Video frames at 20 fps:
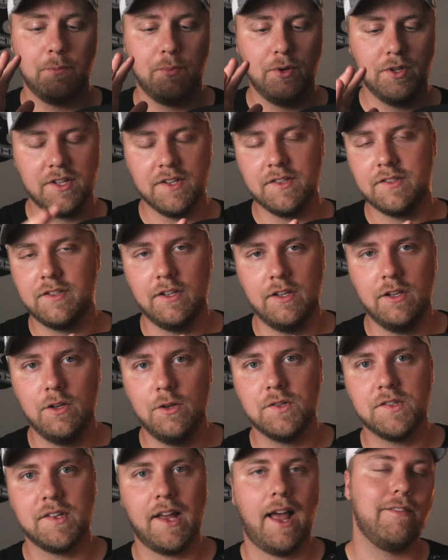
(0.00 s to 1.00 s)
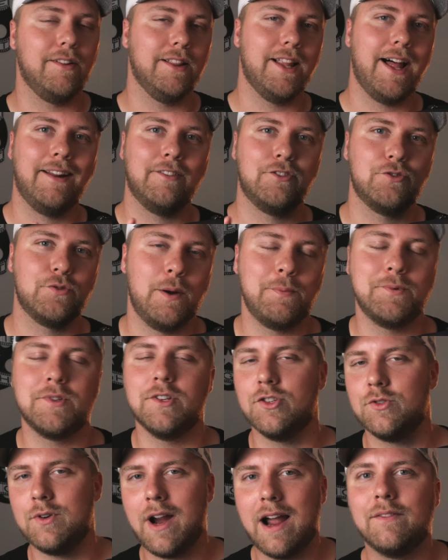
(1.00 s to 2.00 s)
to put this to use. I have a lot of trips
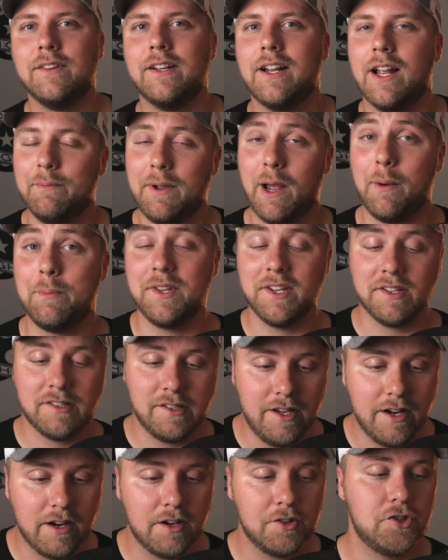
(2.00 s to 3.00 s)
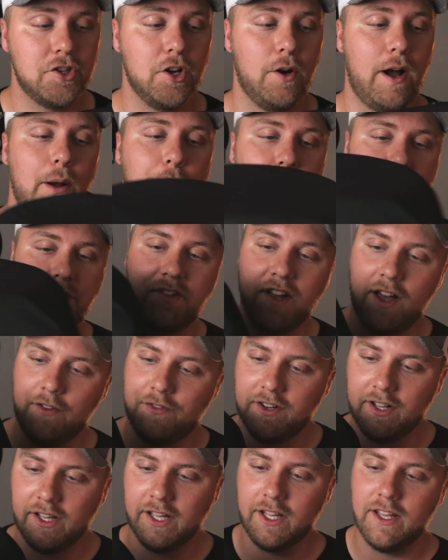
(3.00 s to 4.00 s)
and traveling coming up this year, so I will
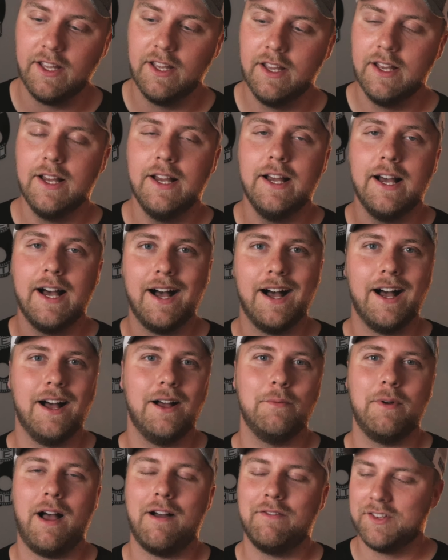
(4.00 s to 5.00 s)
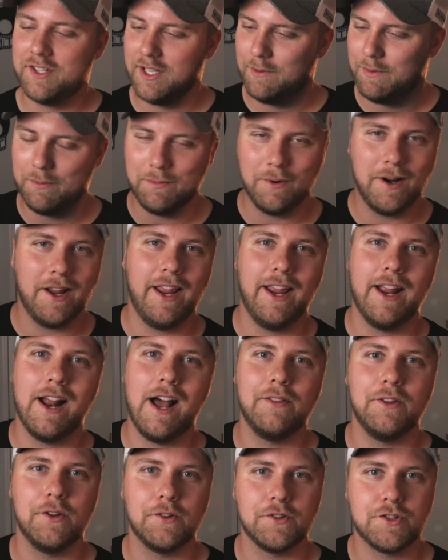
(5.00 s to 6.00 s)
definitely obviously be bringing it
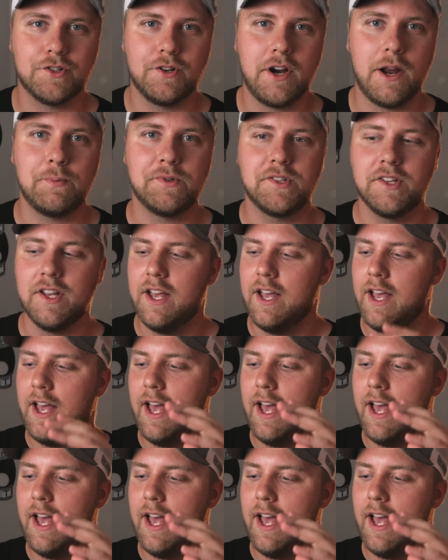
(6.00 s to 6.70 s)
on those trips.